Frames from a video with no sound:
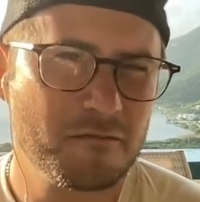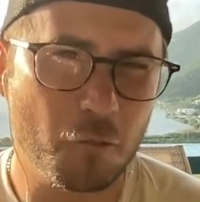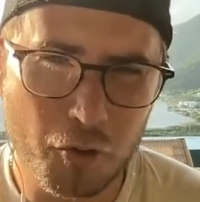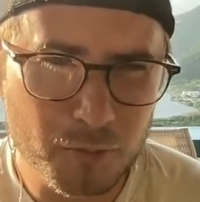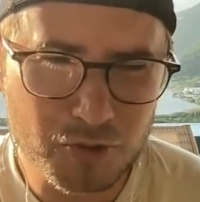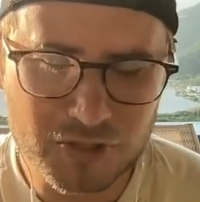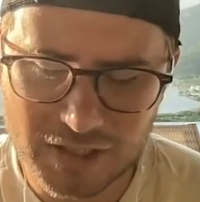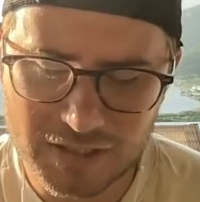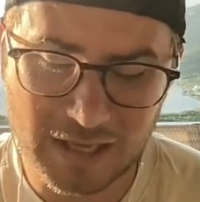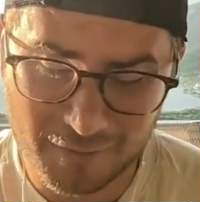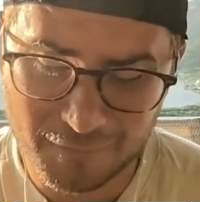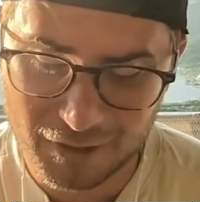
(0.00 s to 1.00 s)
40%
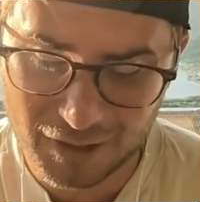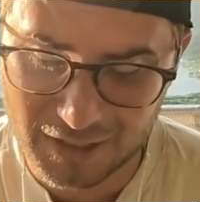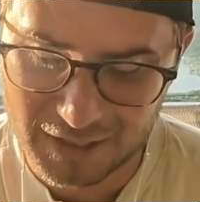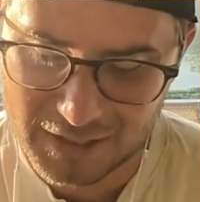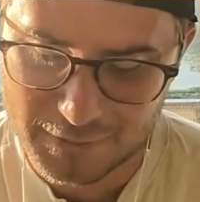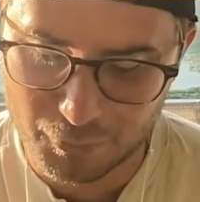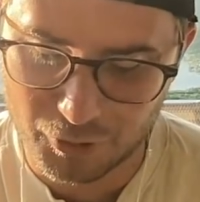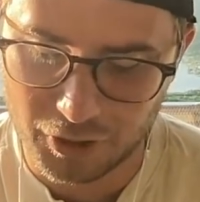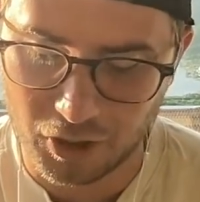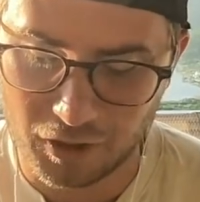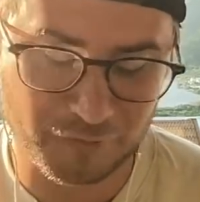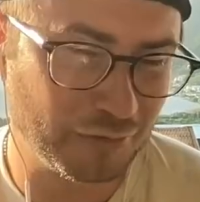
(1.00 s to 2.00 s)
of the I feel like it is
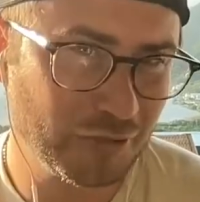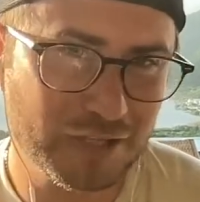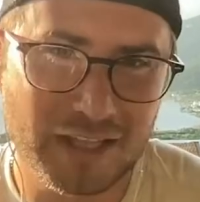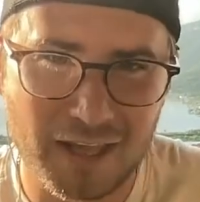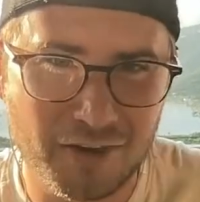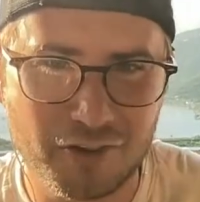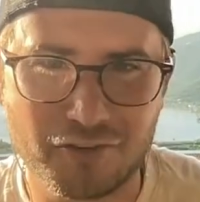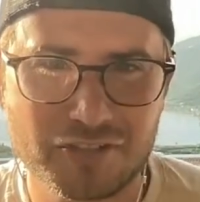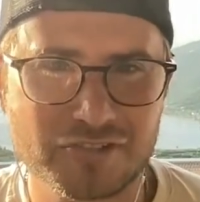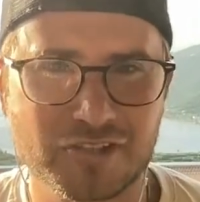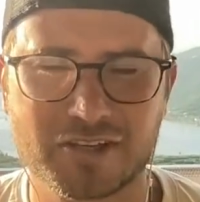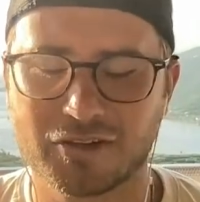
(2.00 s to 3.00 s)
pretty often. Look at that, another
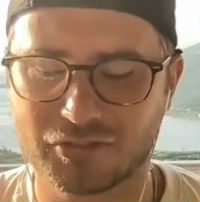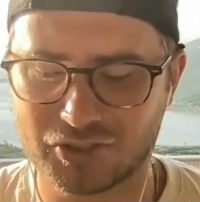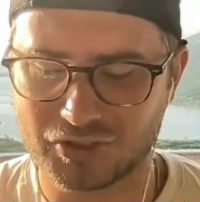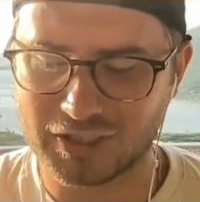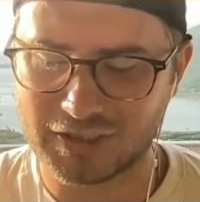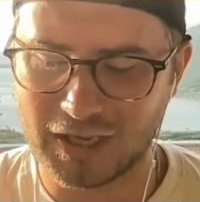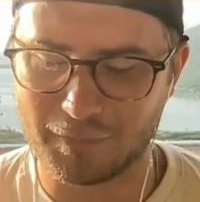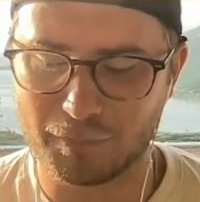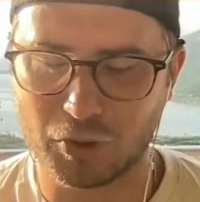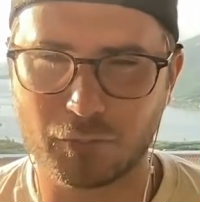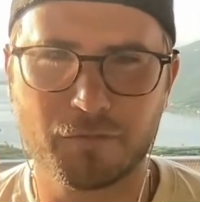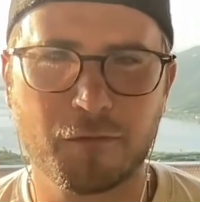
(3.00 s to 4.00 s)
instant kill, just like
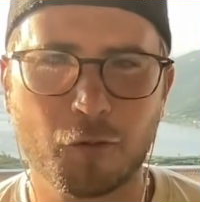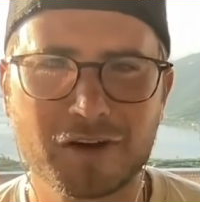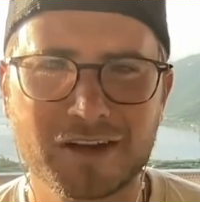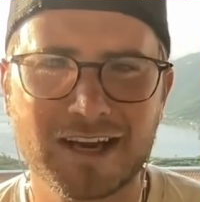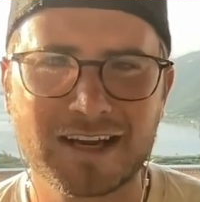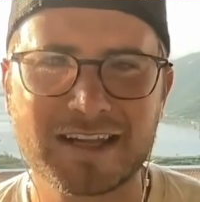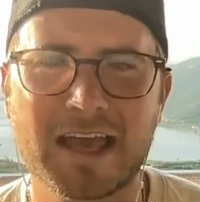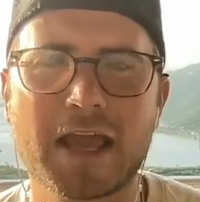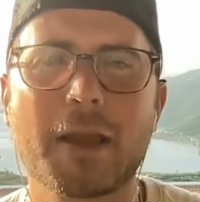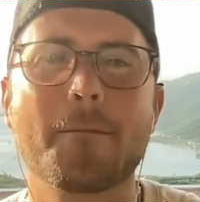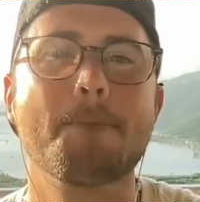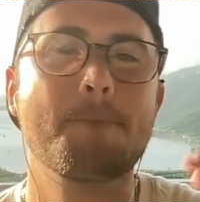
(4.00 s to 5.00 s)
that. Boom,
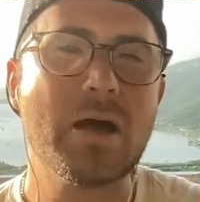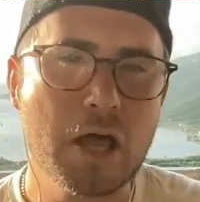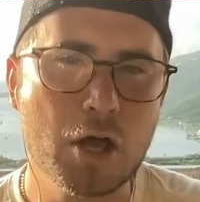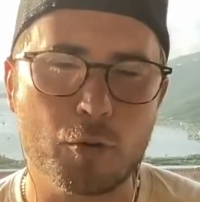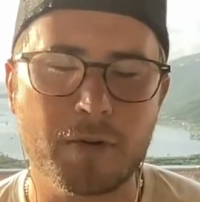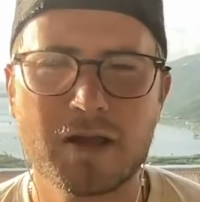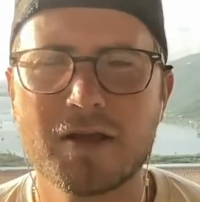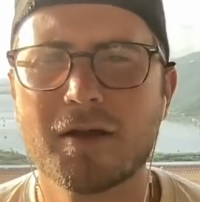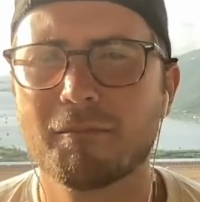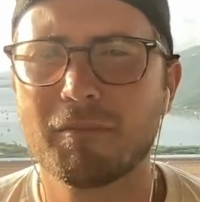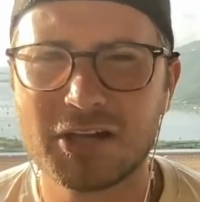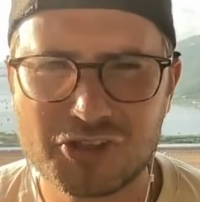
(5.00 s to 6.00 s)
49k, boom.
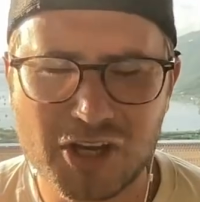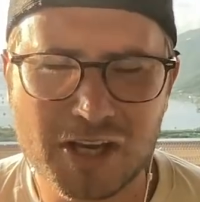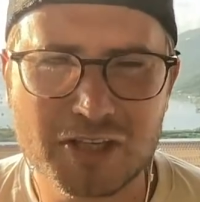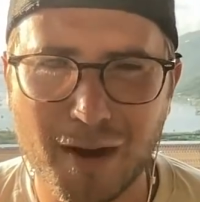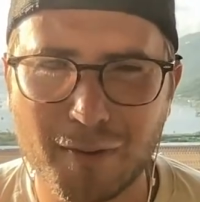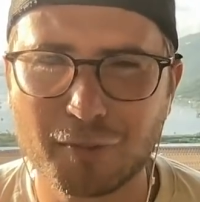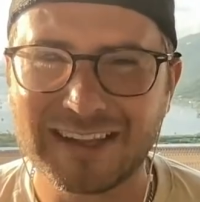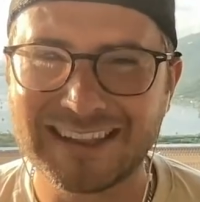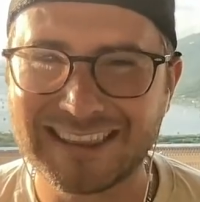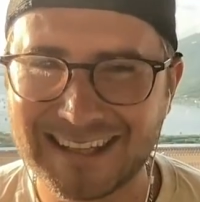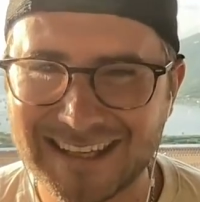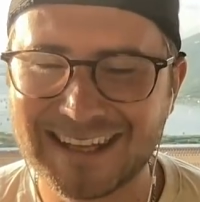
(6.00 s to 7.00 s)
My Jay is probably
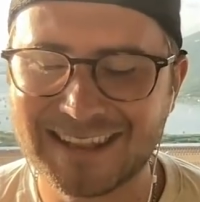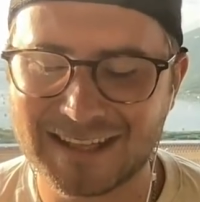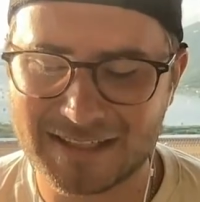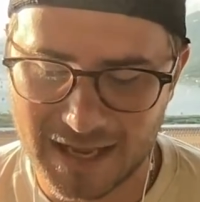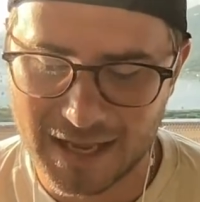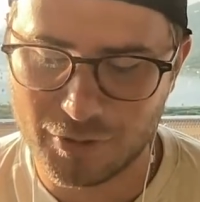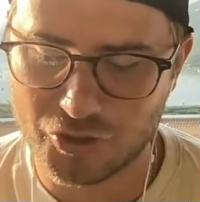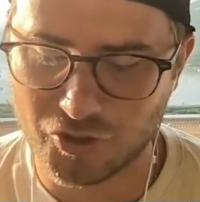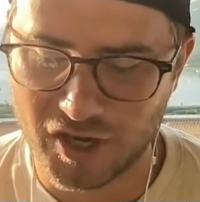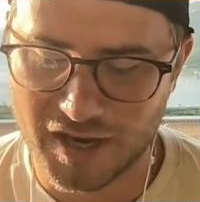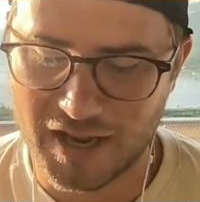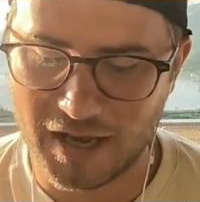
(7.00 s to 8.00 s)
leading the damage
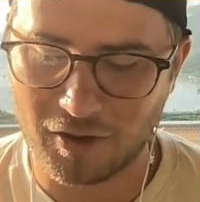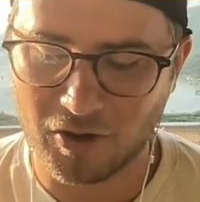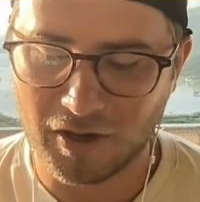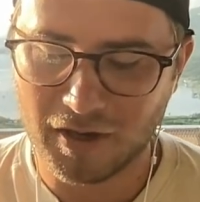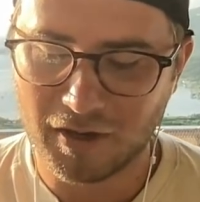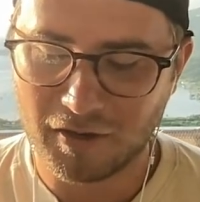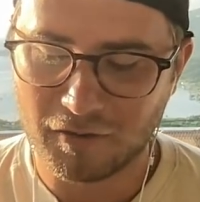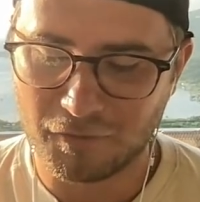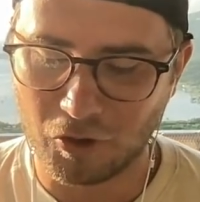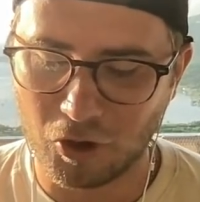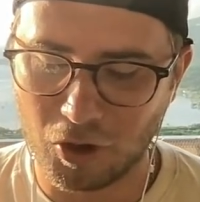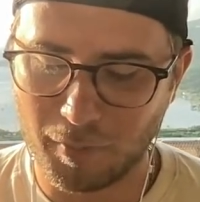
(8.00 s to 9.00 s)
right now
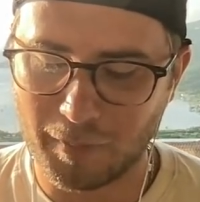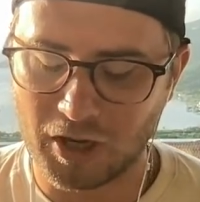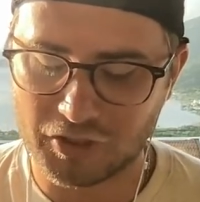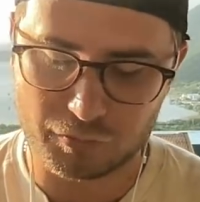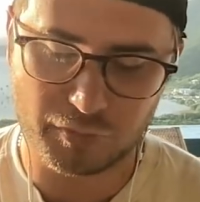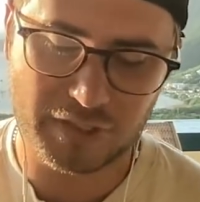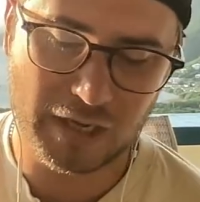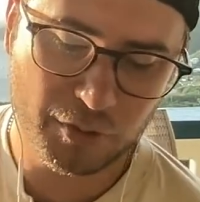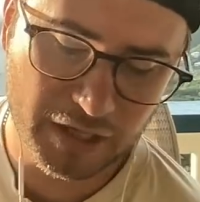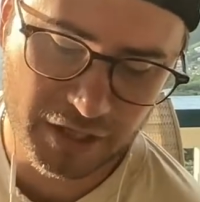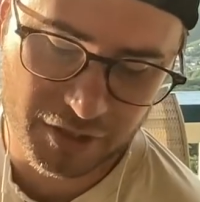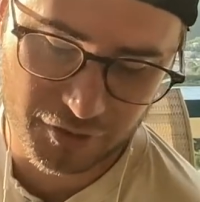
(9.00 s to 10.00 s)
for all my monsters. But now
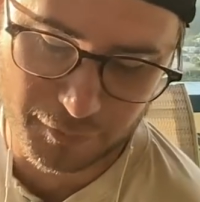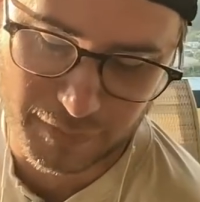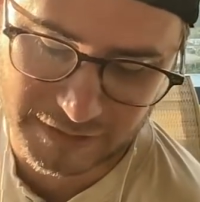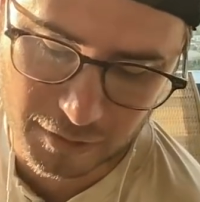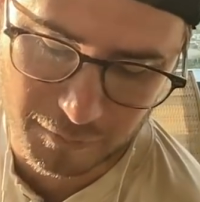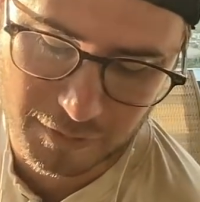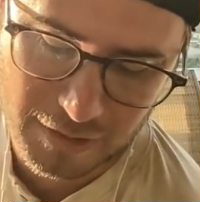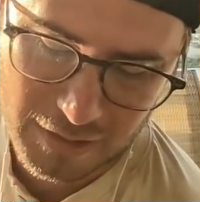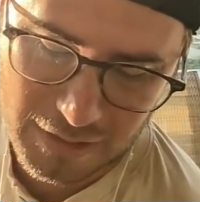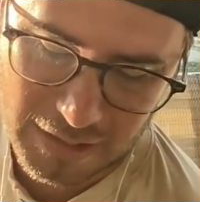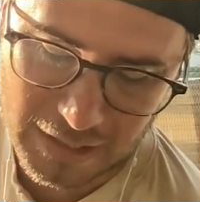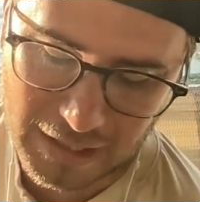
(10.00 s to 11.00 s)
we got another Bedlam.
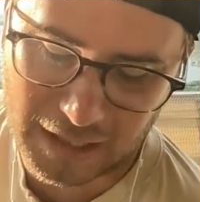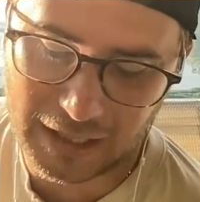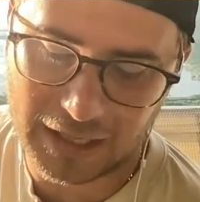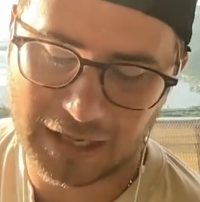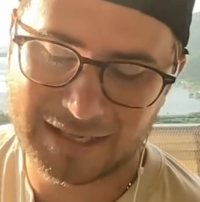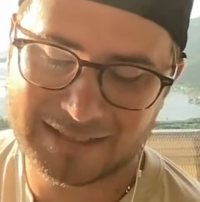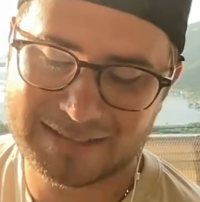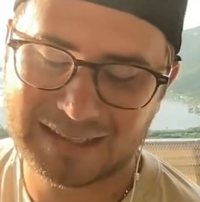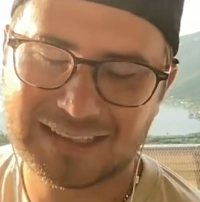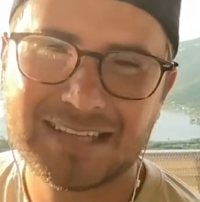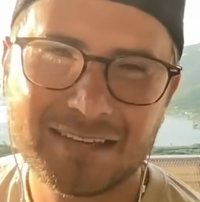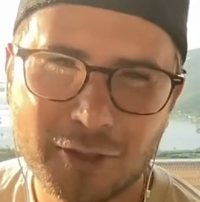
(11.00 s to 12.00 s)
Uh, it's a
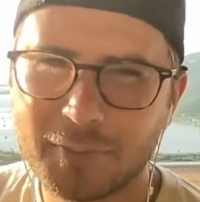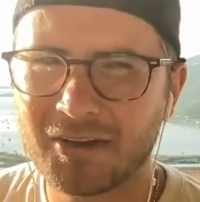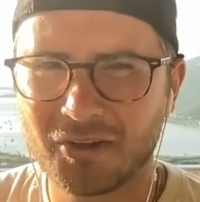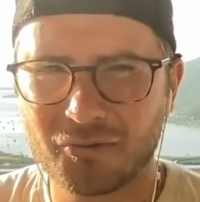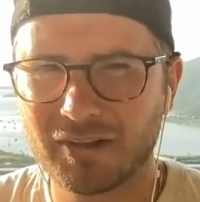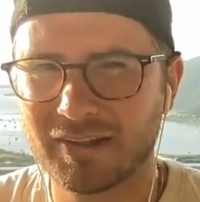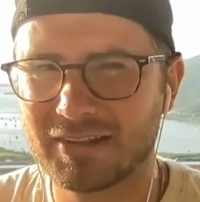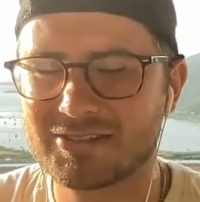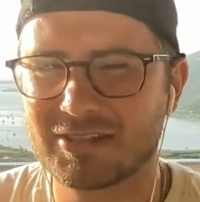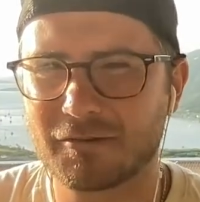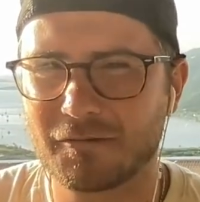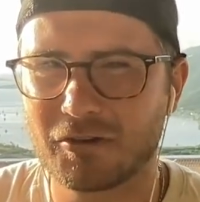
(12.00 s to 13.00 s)
little bit
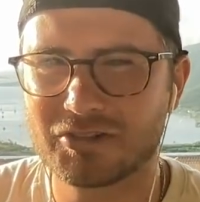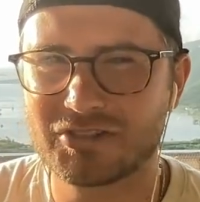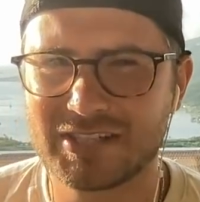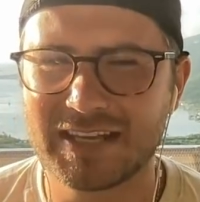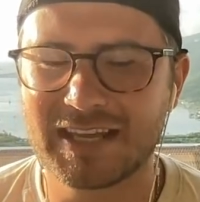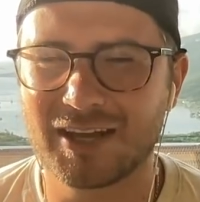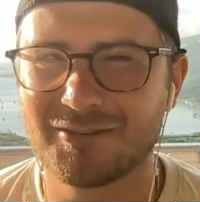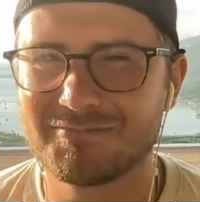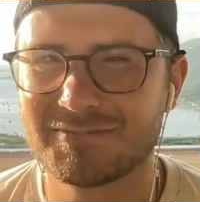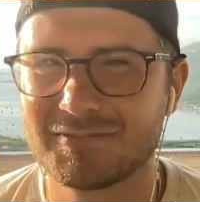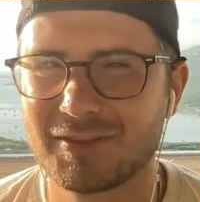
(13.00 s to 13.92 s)
unrealistic for us to take out